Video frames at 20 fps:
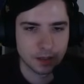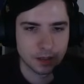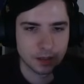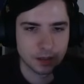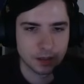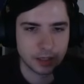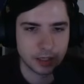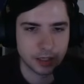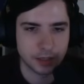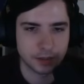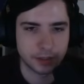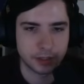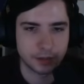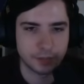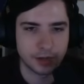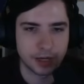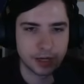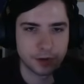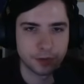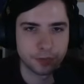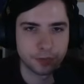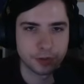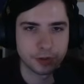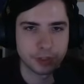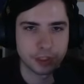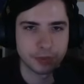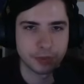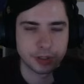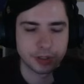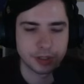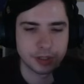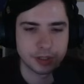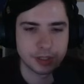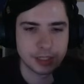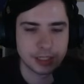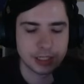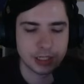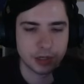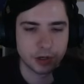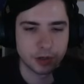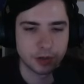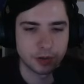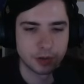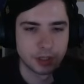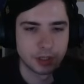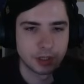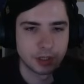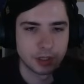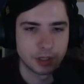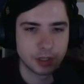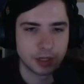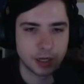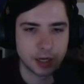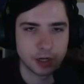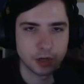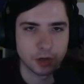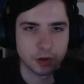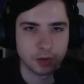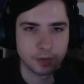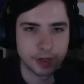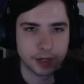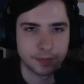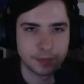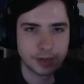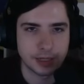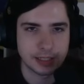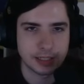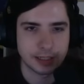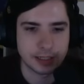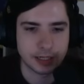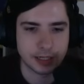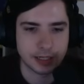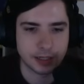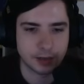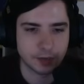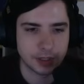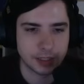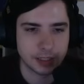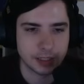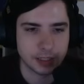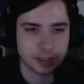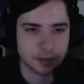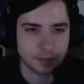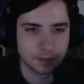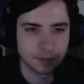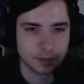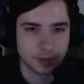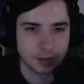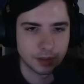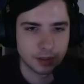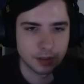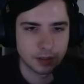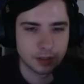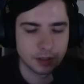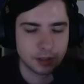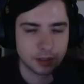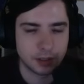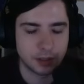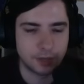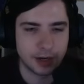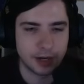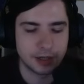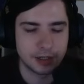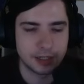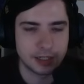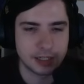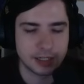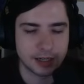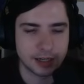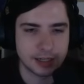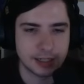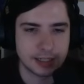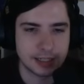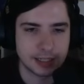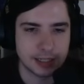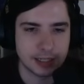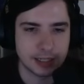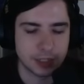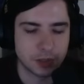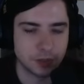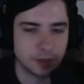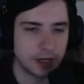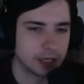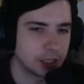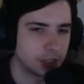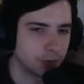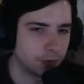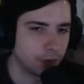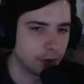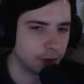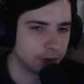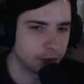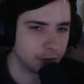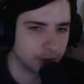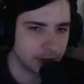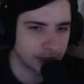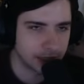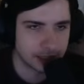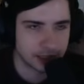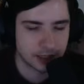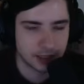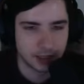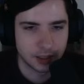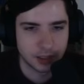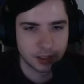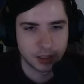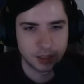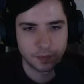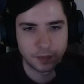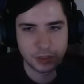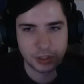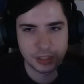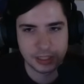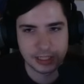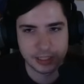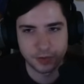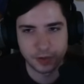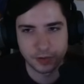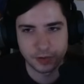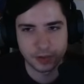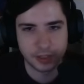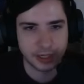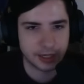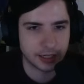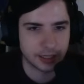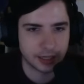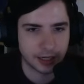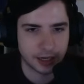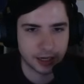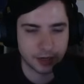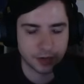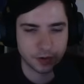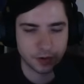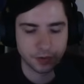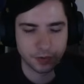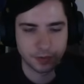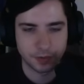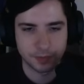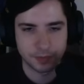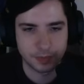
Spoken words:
Yes, 341. So, I know. Wait, where's the attack? Right here. 396. So we add 12 to it, which is around like, I don't know.